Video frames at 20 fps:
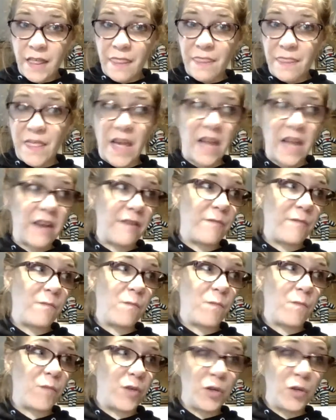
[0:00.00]

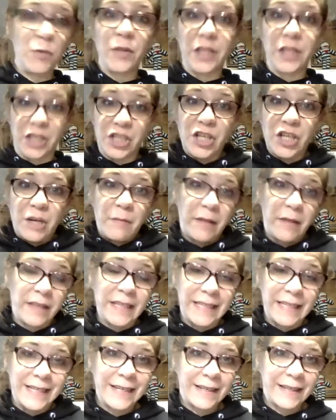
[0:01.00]
then you
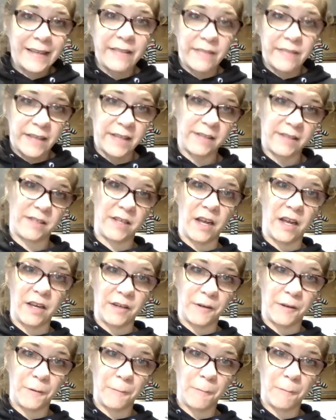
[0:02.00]
legitimately didn't get things
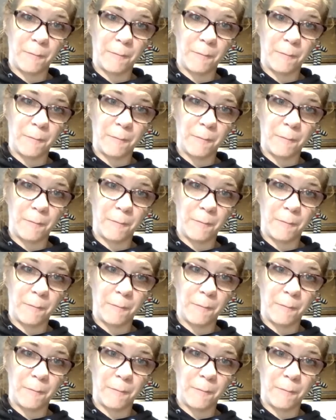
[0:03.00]
done.